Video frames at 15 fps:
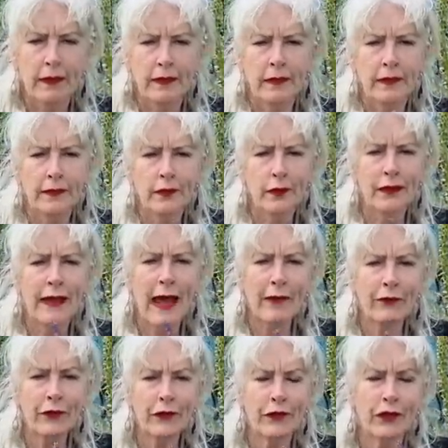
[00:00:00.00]
So
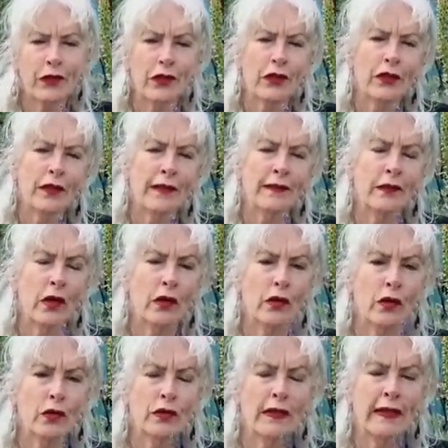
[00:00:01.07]
lavender is not
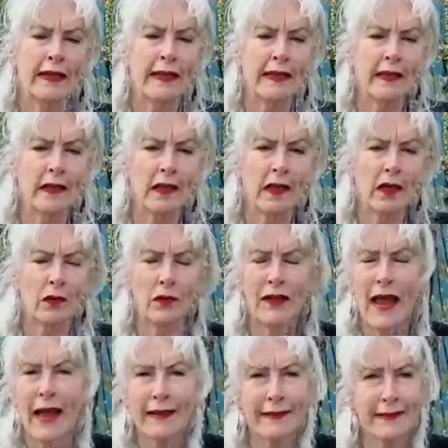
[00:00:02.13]
only a
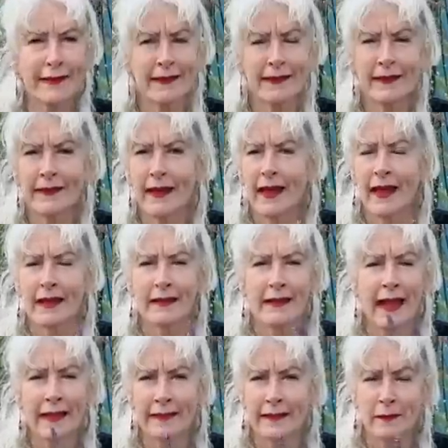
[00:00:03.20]
relaxant and an
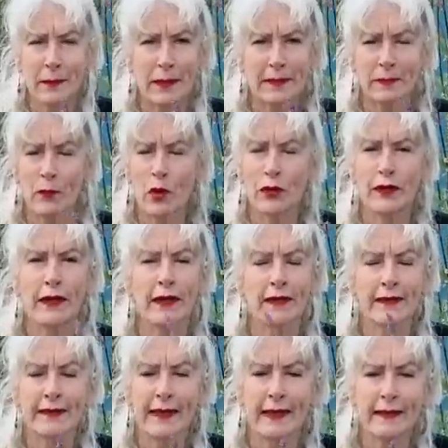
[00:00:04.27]
antispasmodic and a
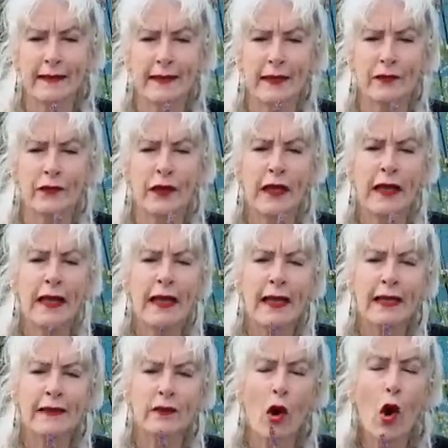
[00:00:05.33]
sedative,
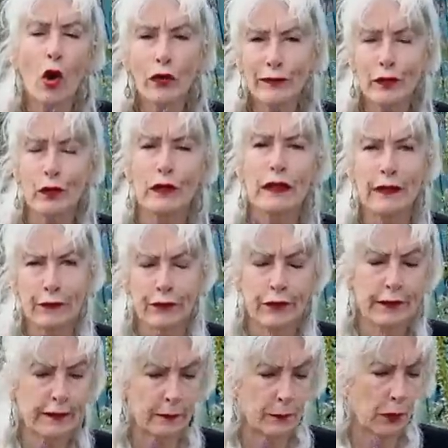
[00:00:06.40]
it also lifts the
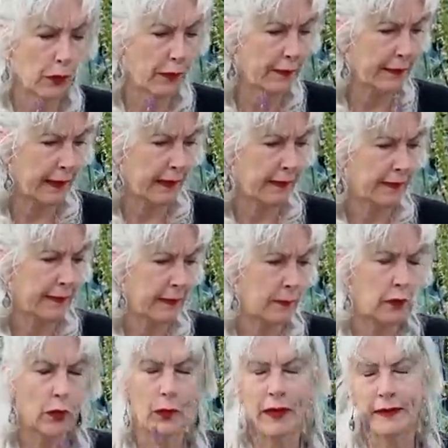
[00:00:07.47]
spirits in a similar
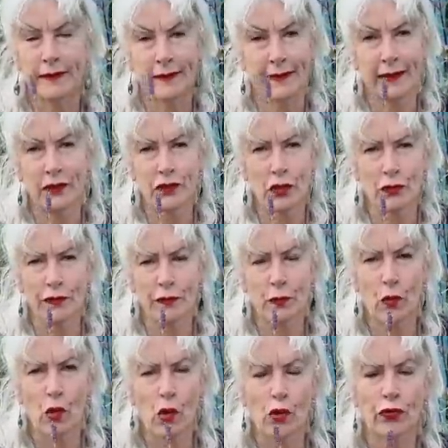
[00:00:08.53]
way to St. John's
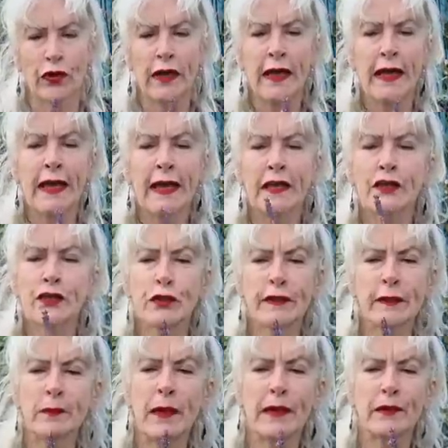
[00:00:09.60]
wort. It just
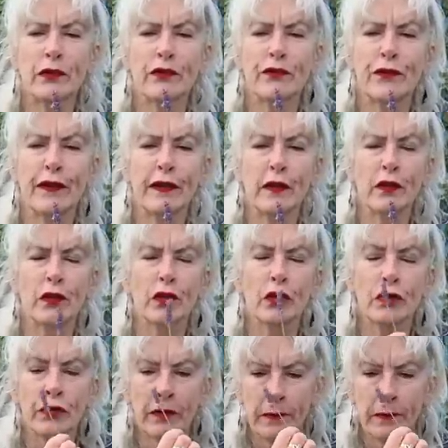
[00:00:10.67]
makes you feel good.